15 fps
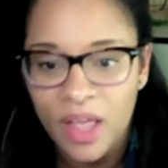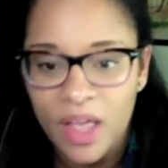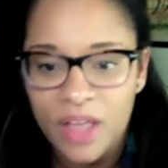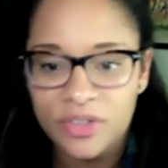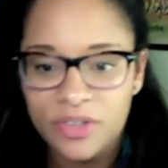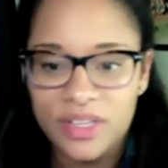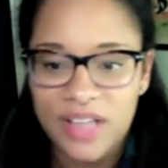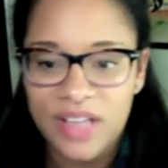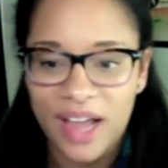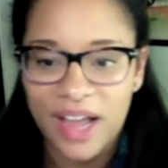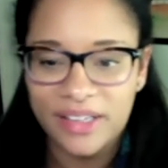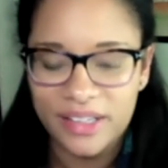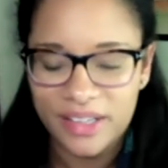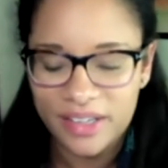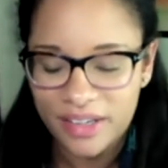So this
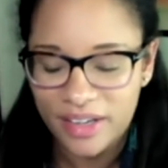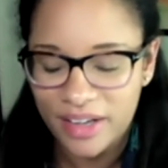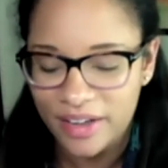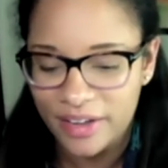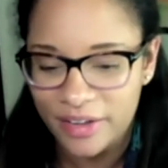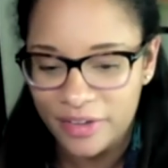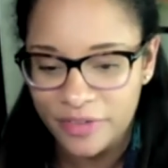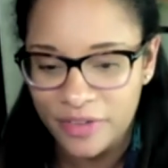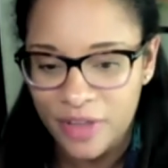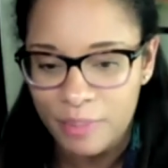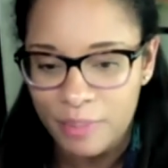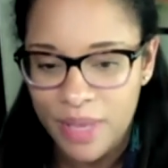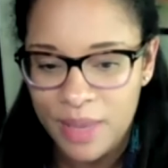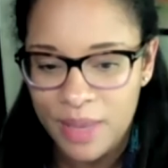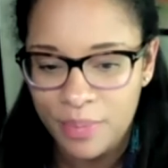idea of
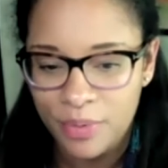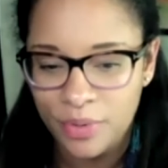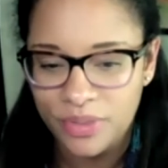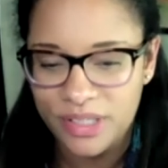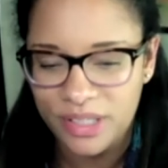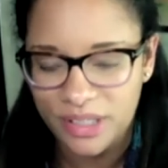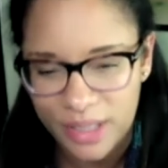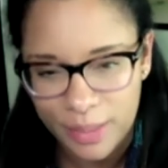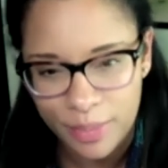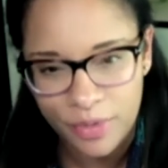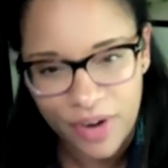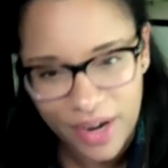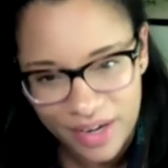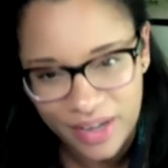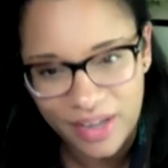people
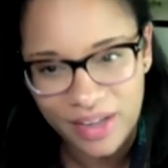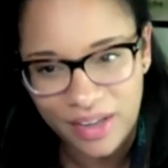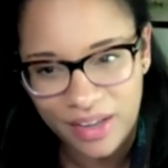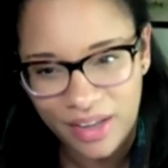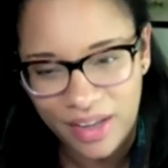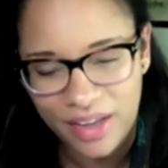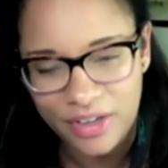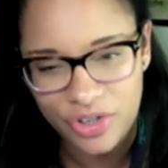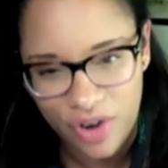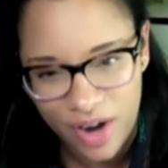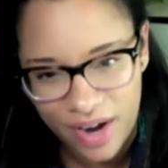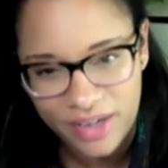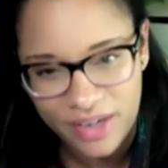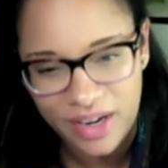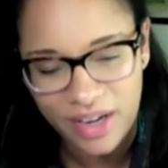deliberating and
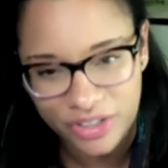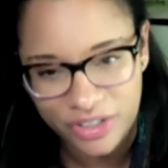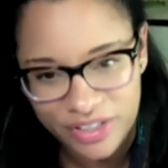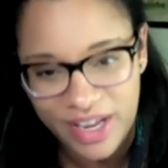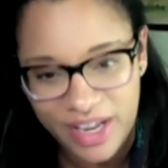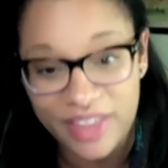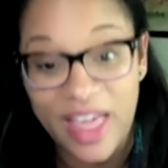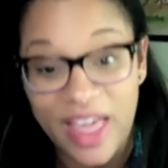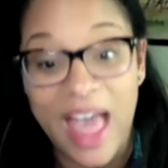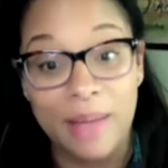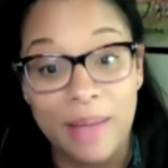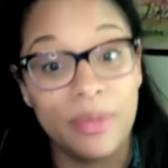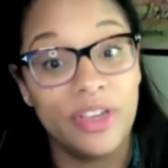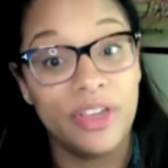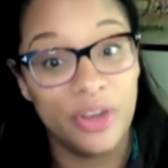trying to understand the
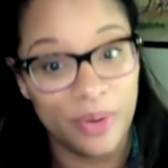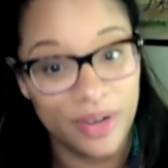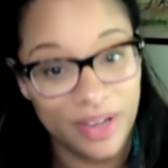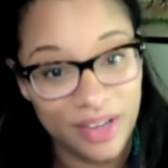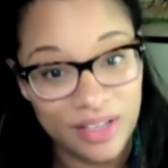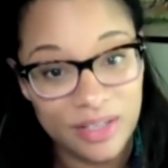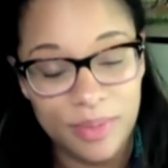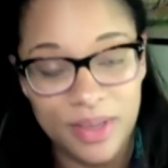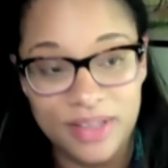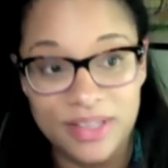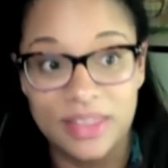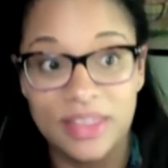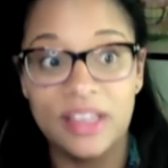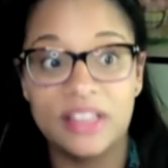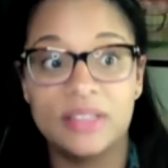ambiguities, because I
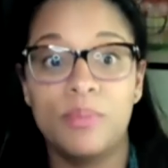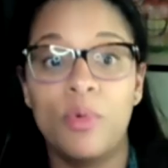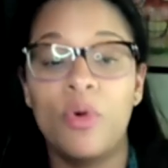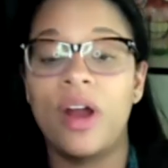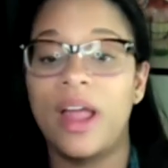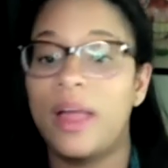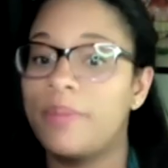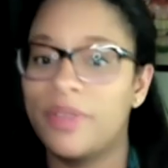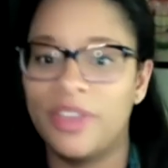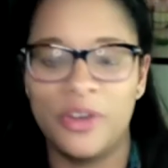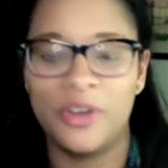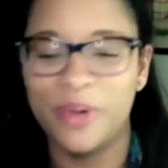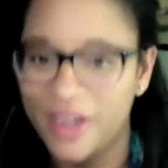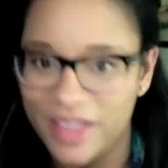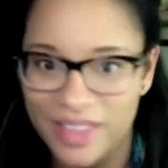think it's more
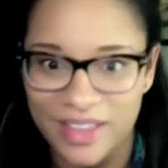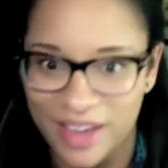ambiguity than